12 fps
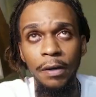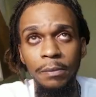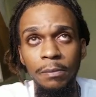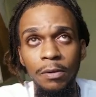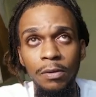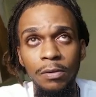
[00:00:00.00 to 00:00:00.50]

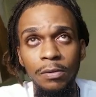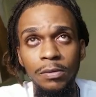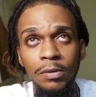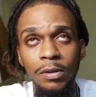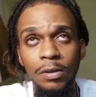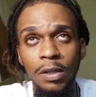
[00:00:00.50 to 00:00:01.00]
Dark
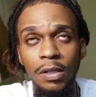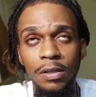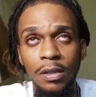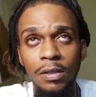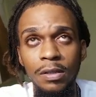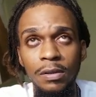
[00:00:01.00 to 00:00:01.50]
mode. Okay,
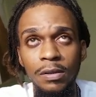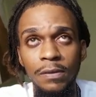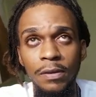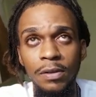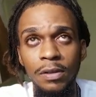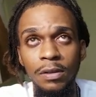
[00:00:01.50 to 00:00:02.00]
so this
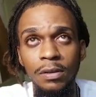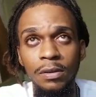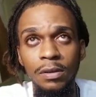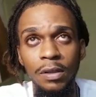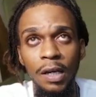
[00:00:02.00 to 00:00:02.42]
looks very good.